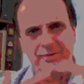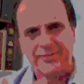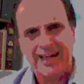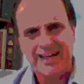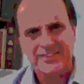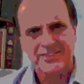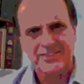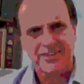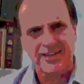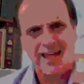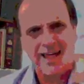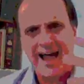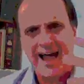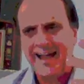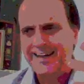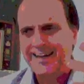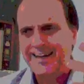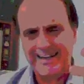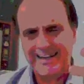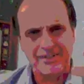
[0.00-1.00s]
That's
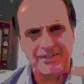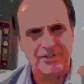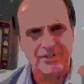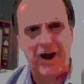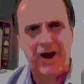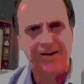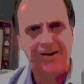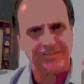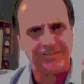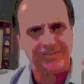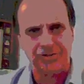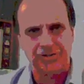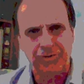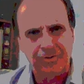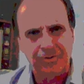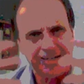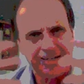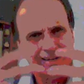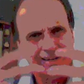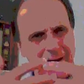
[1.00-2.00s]
light and darkness. You
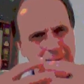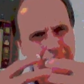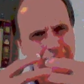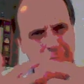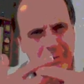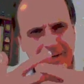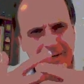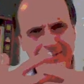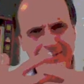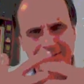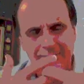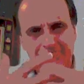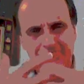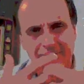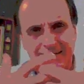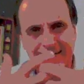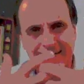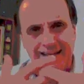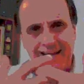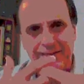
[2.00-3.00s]
cannot bring them
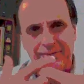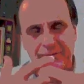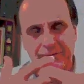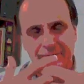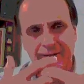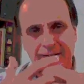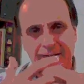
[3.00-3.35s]
together